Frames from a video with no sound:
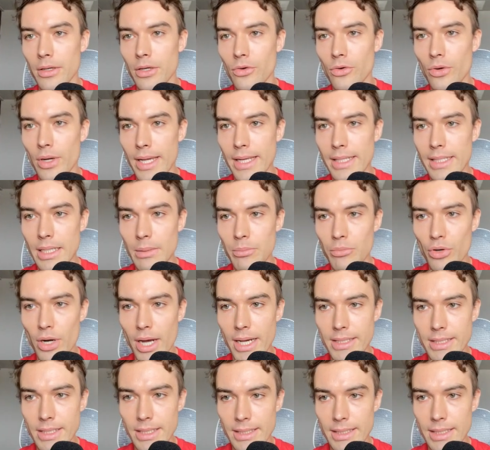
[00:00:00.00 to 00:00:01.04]
create a
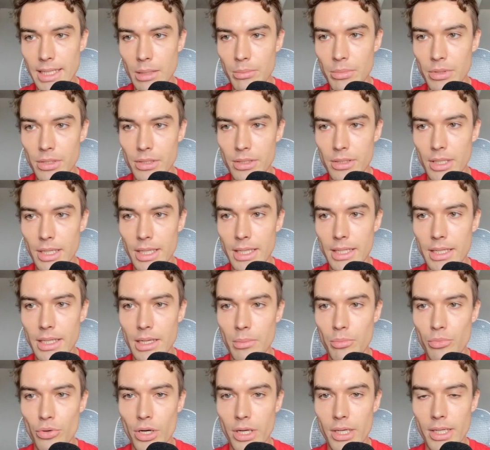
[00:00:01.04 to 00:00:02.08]
pricing table in
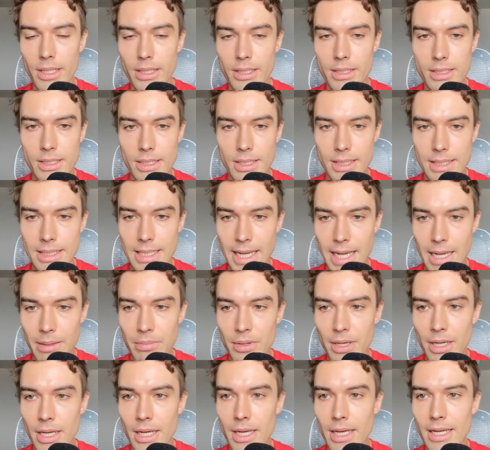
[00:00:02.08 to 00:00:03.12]
the products
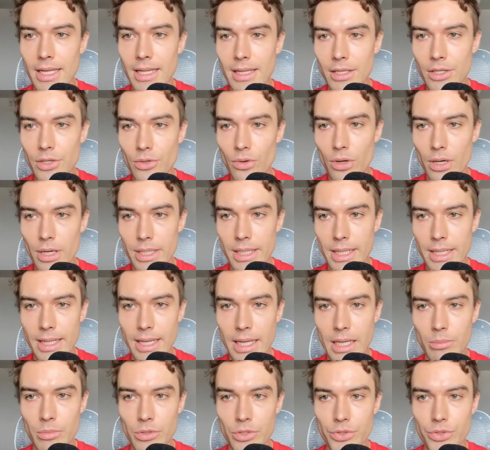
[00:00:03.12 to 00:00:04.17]
tab, you are then
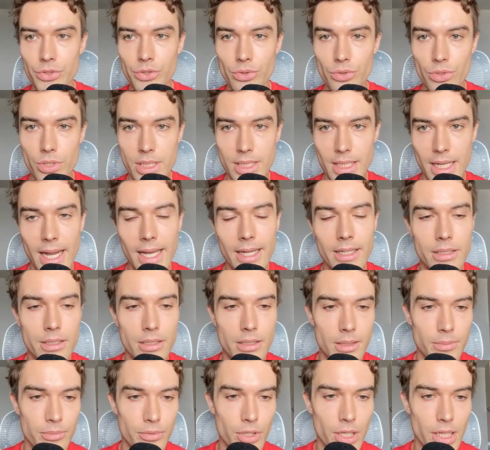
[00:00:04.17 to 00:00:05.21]
able to
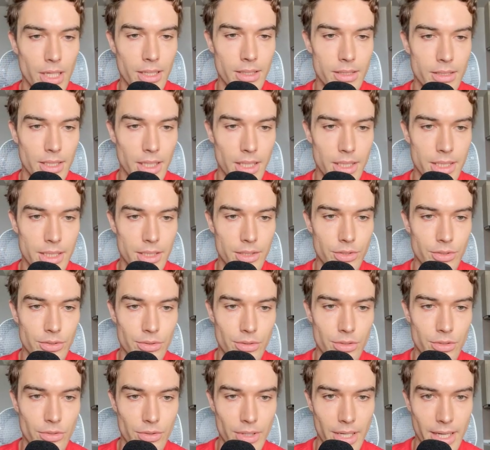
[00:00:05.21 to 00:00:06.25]
select the product that you
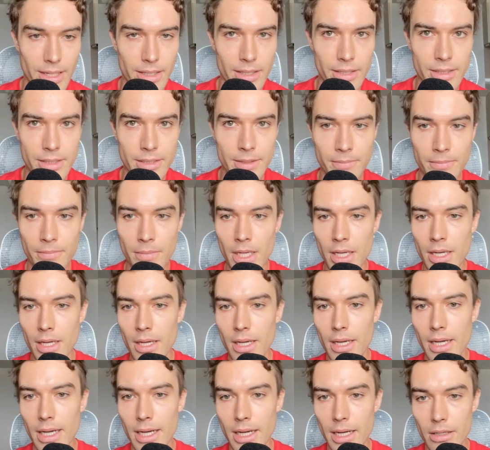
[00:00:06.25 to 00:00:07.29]
created.
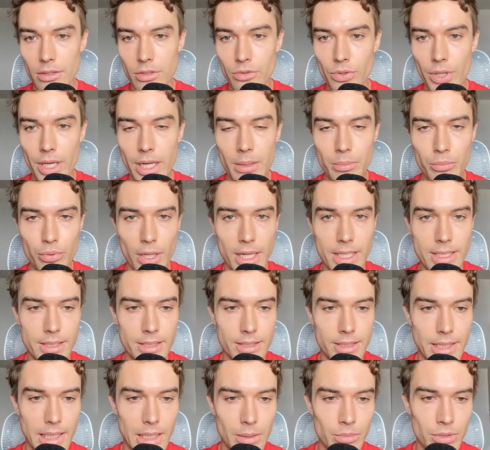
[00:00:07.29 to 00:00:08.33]
create a
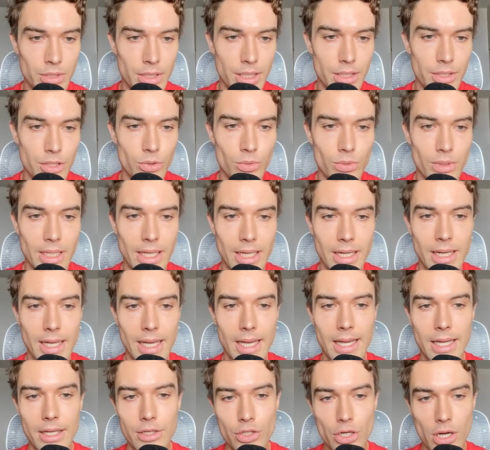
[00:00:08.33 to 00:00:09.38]
pricing table, and you will get
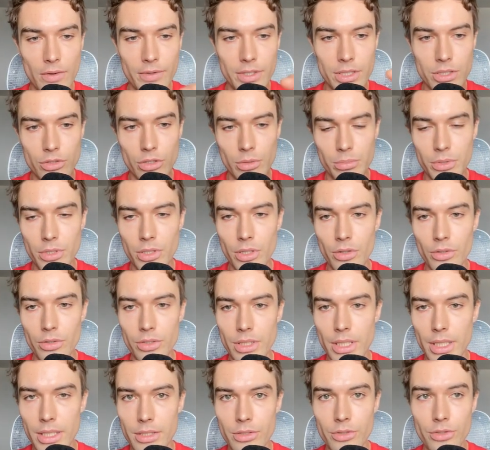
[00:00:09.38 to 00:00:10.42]
a JavaScript
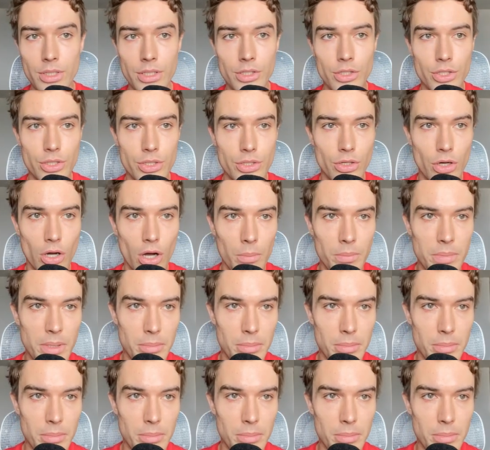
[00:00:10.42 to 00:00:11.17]
code that you can just copy